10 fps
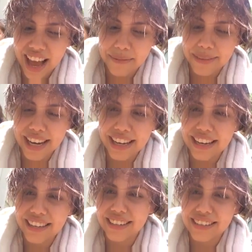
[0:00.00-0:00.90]
I
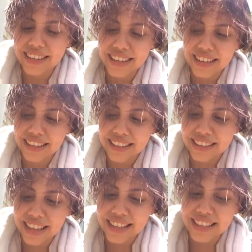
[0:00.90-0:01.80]
might.
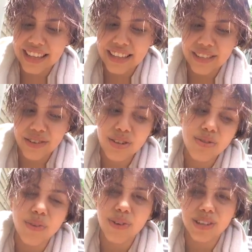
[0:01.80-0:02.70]
It's
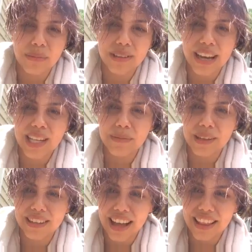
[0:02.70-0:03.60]
useful sometimes,
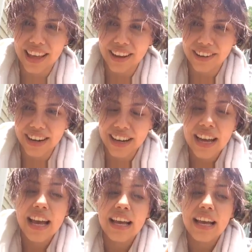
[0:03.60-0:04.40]
but not that great,